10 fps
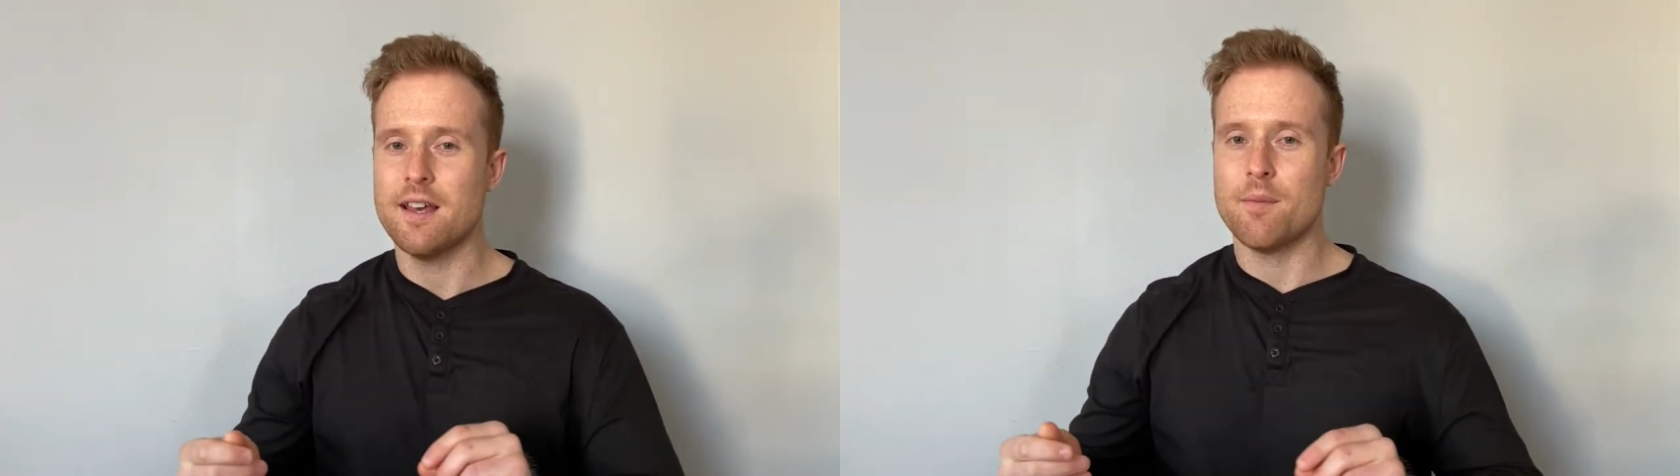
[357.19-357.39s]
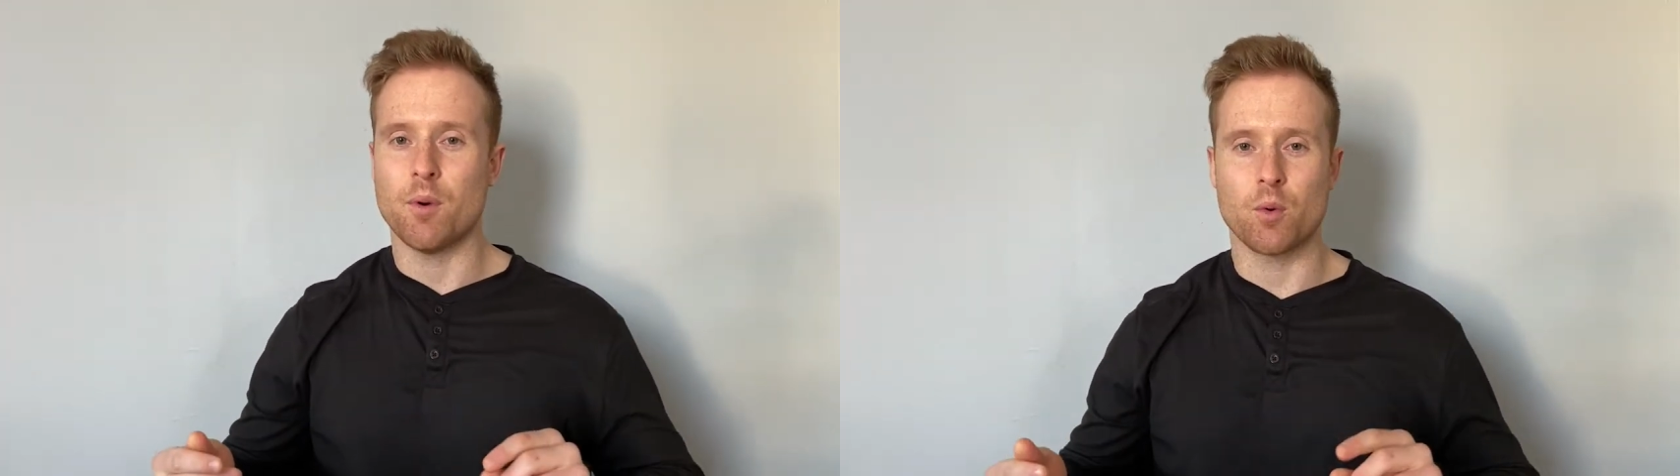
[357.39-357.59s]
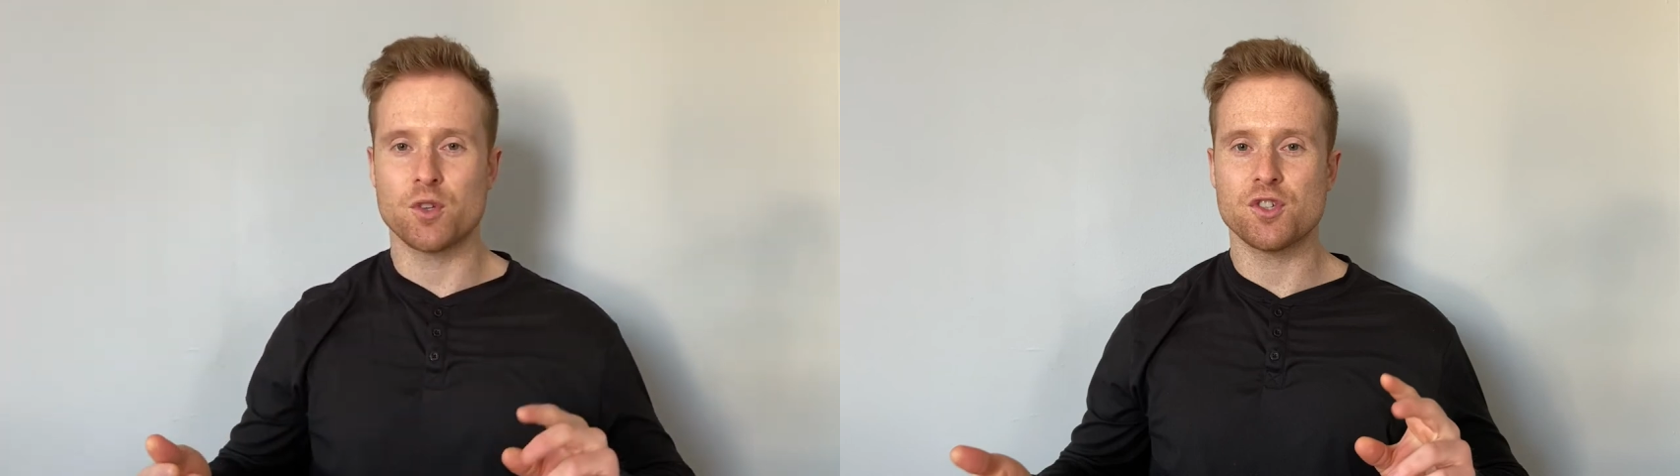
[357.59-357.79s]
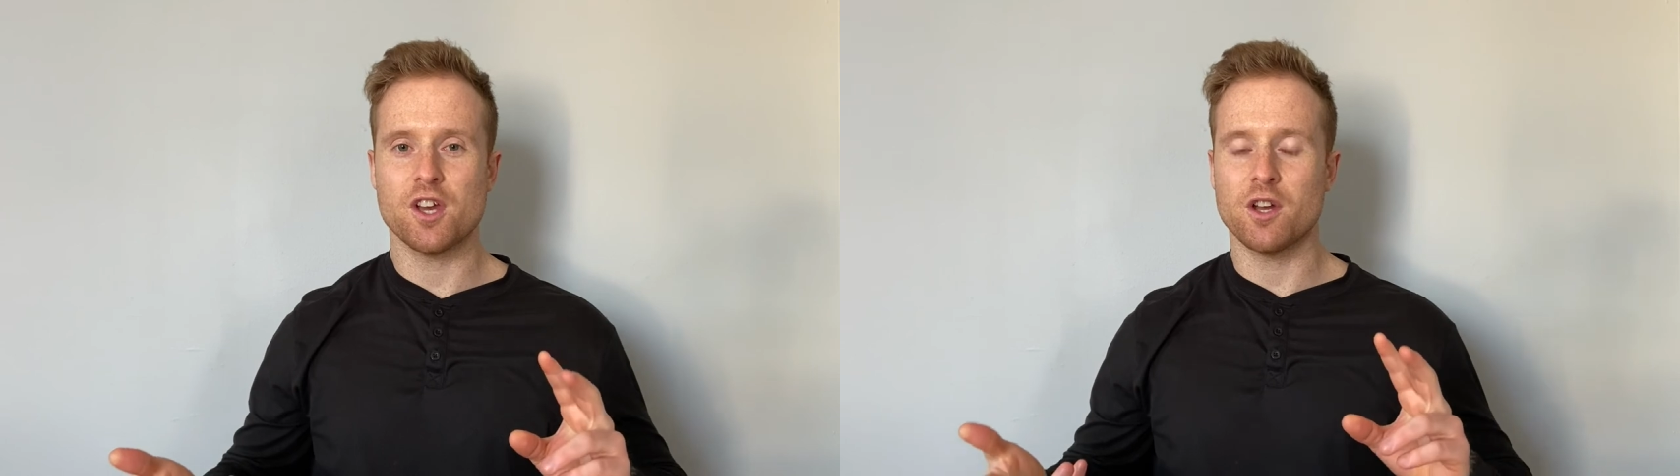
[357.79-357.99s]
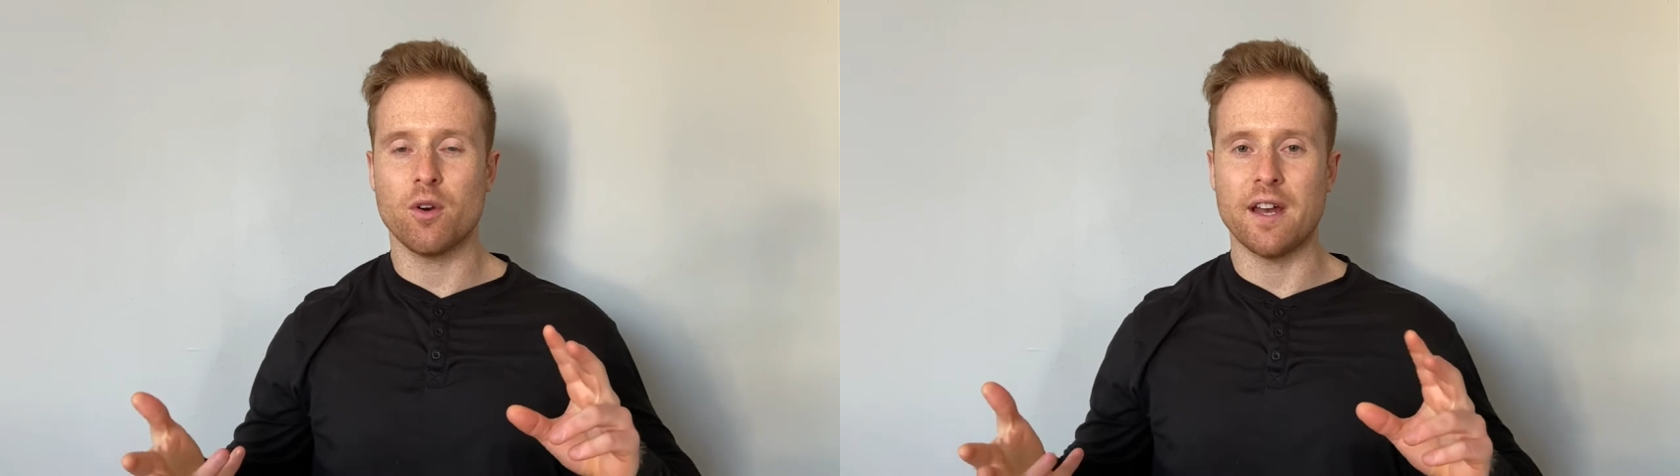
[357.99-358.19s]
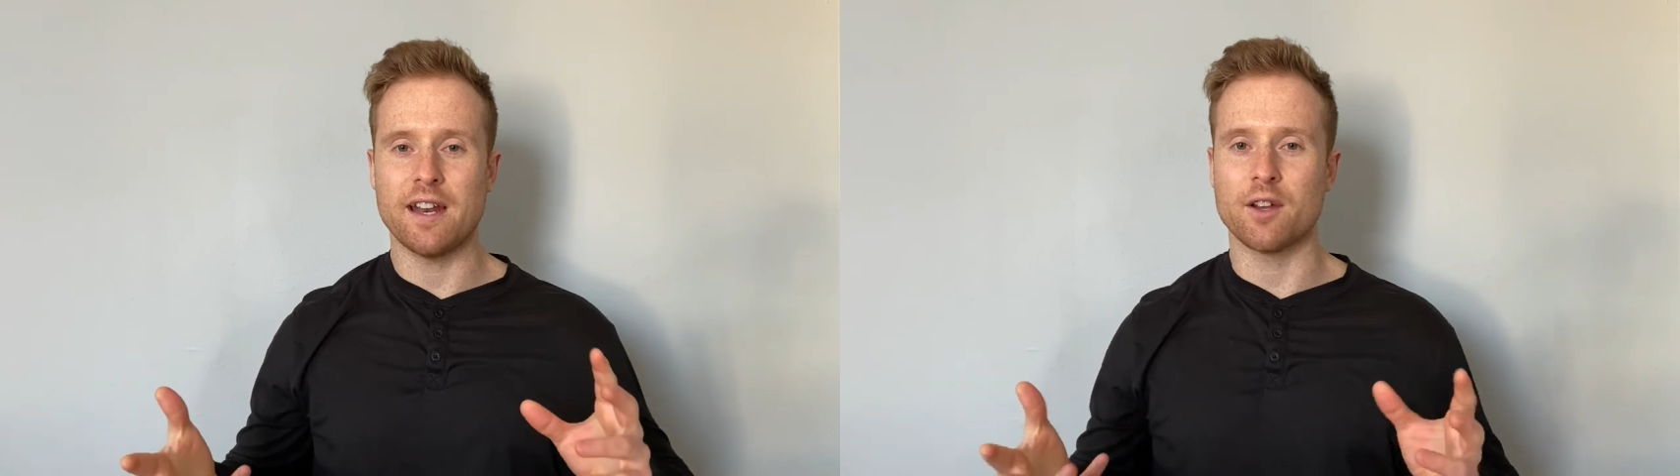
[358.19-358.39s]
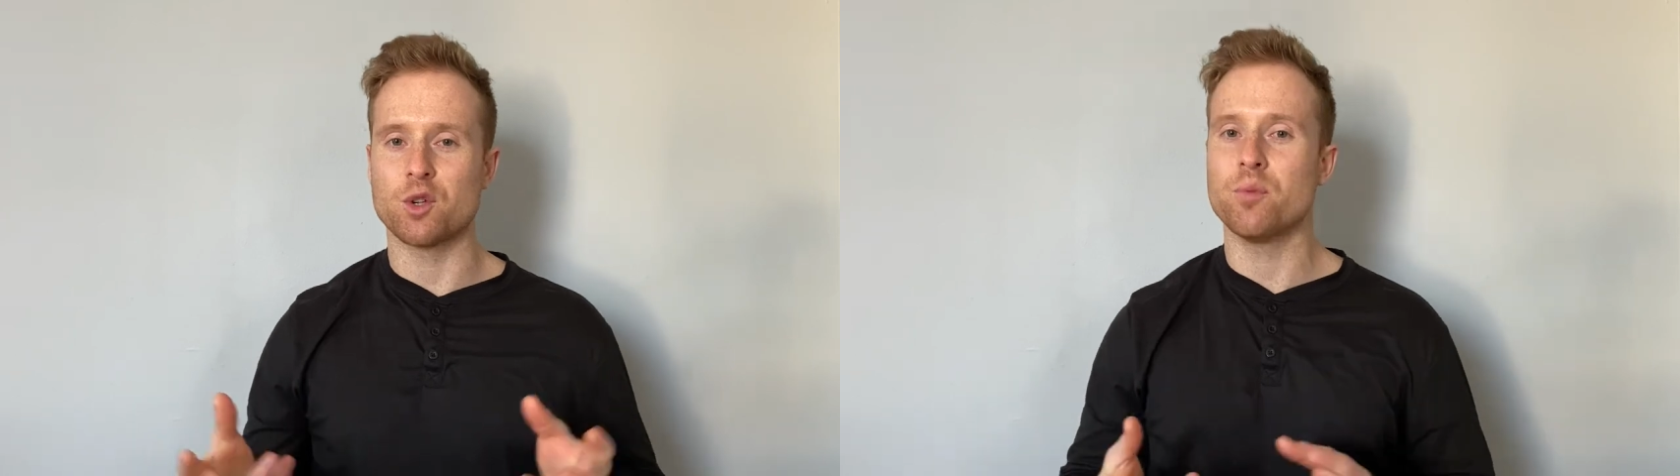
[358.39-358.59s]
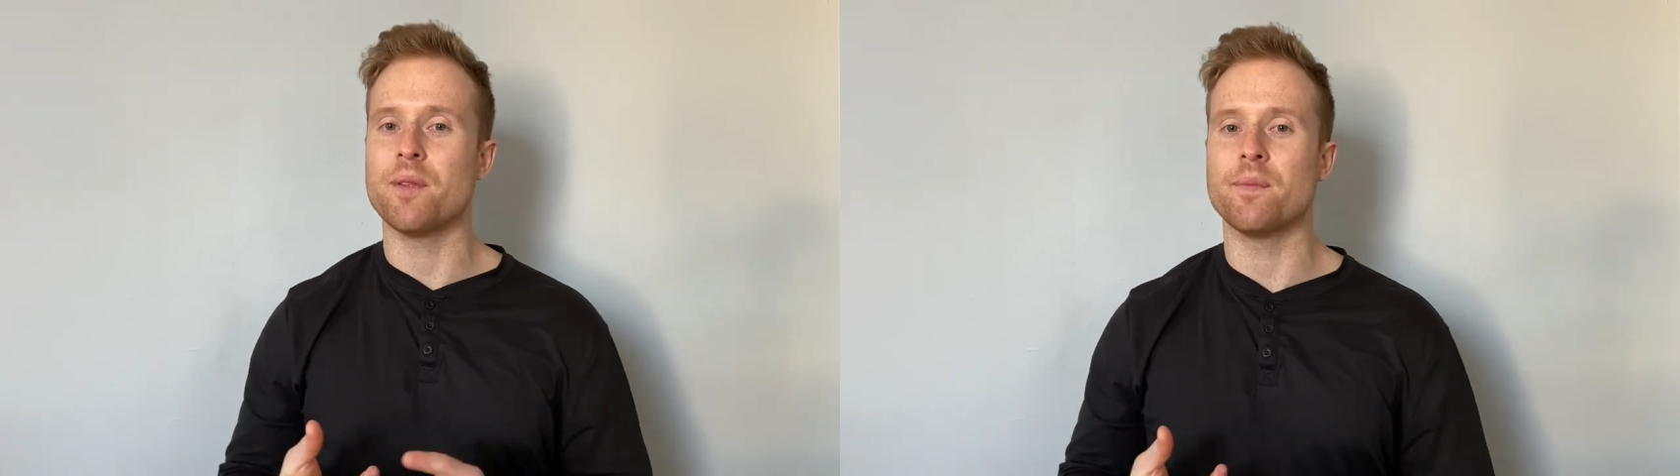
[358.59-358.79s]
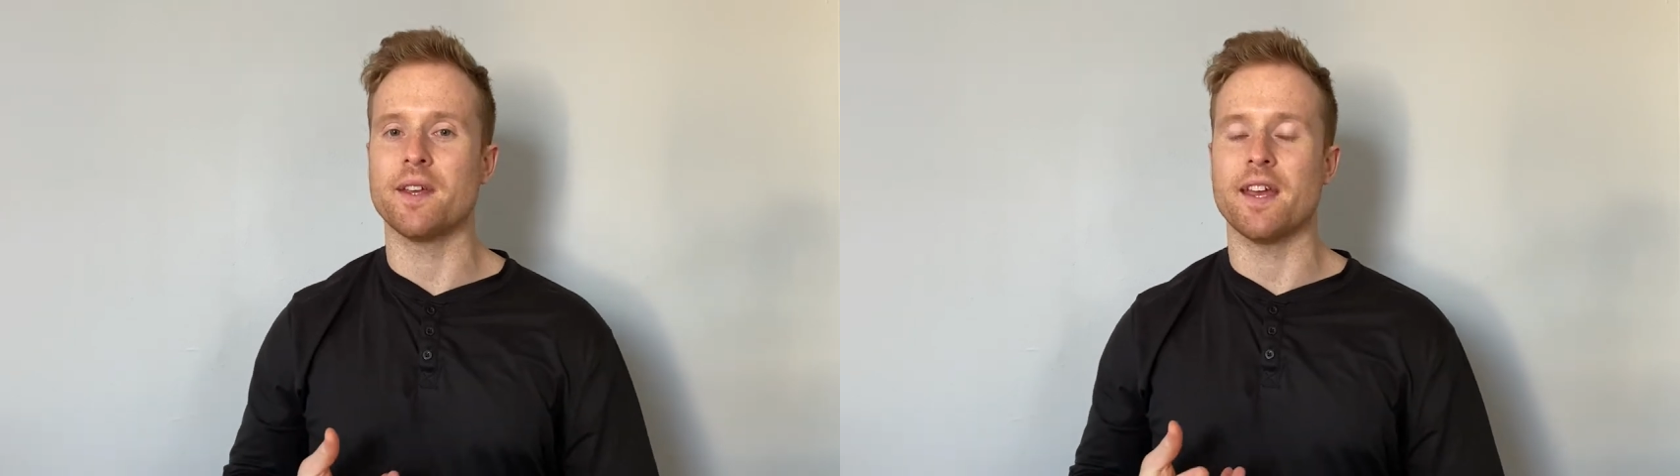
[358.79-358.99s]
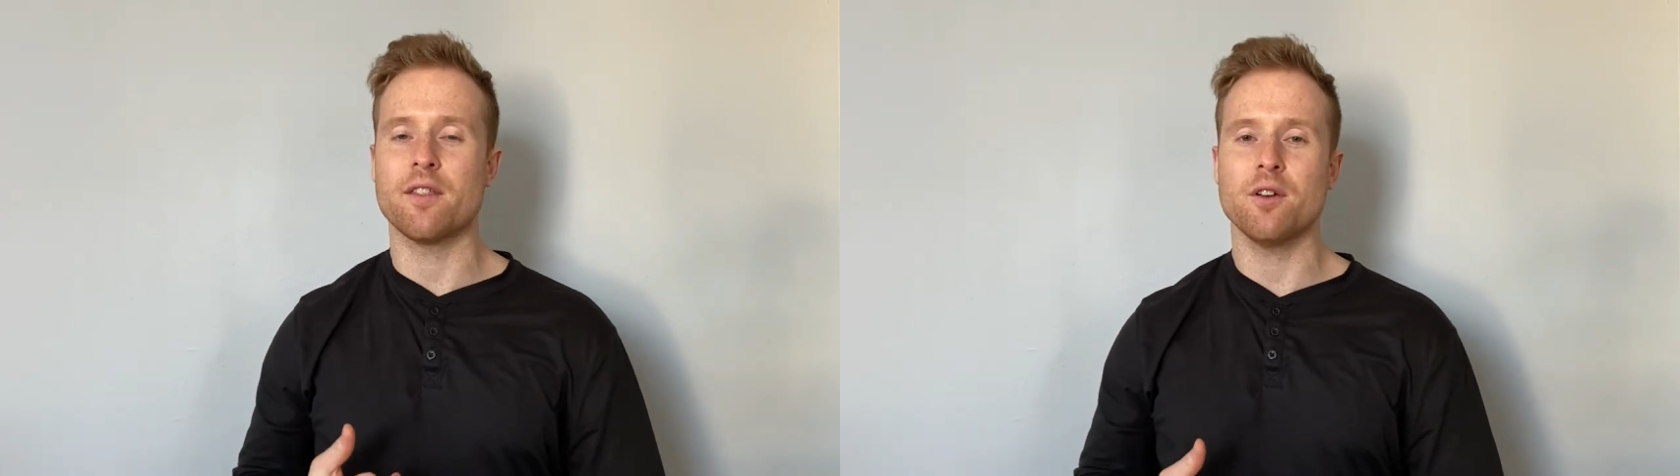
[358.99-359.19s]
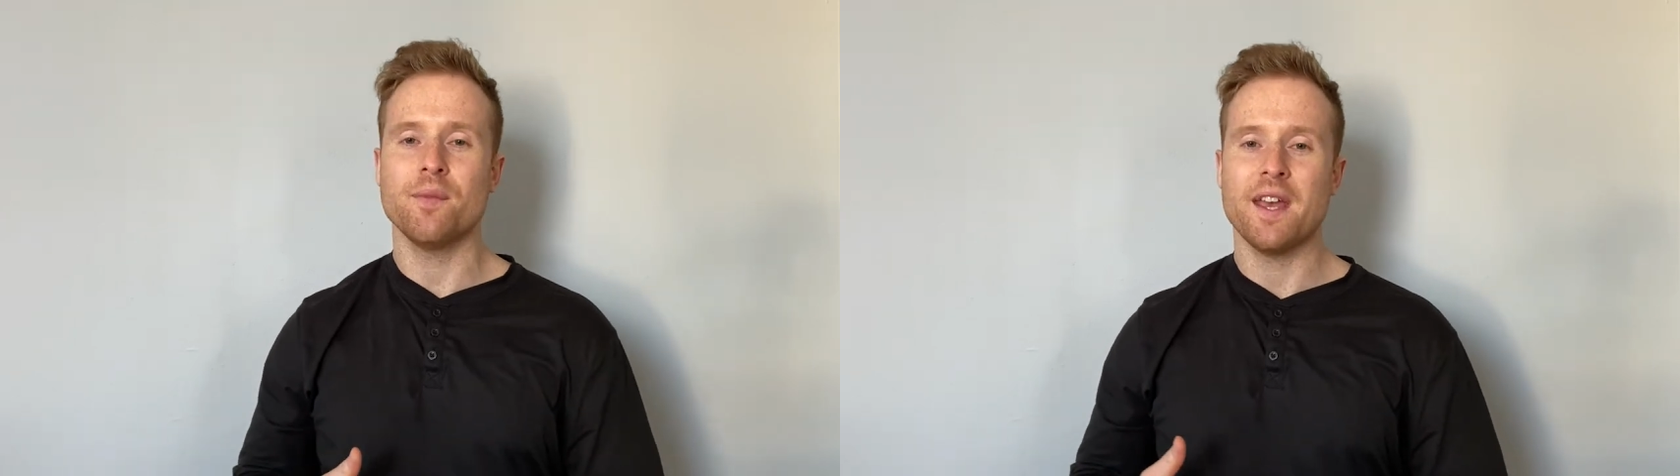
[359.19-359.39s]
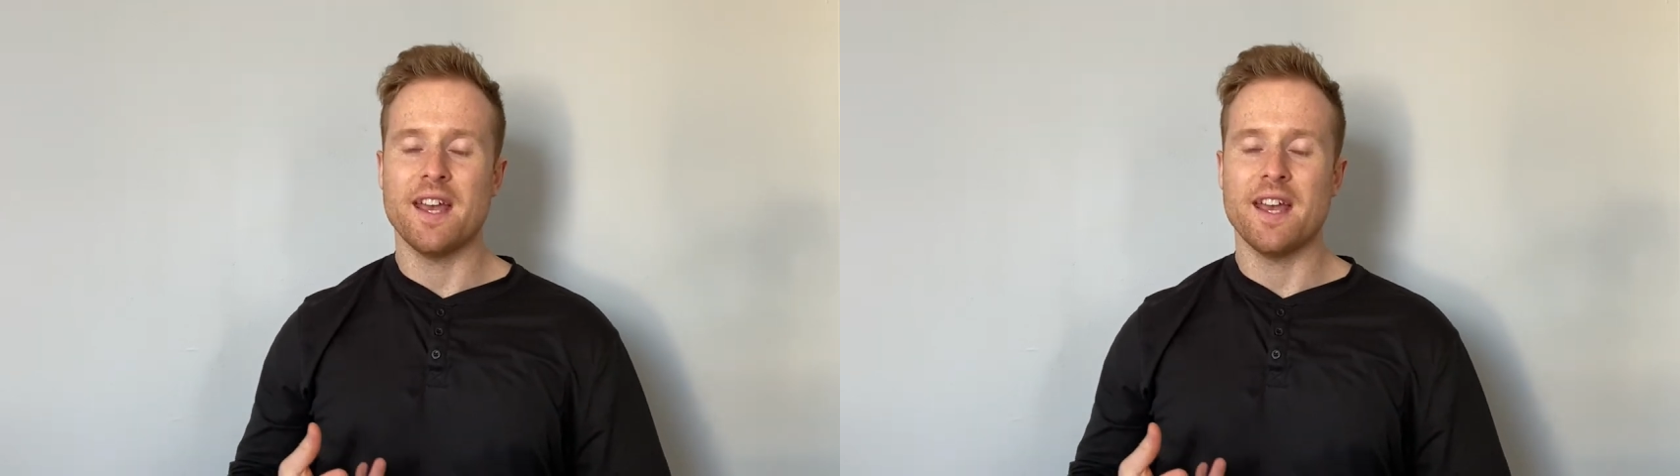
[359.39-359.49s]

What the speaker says: but we're just going to go ahead and group them together,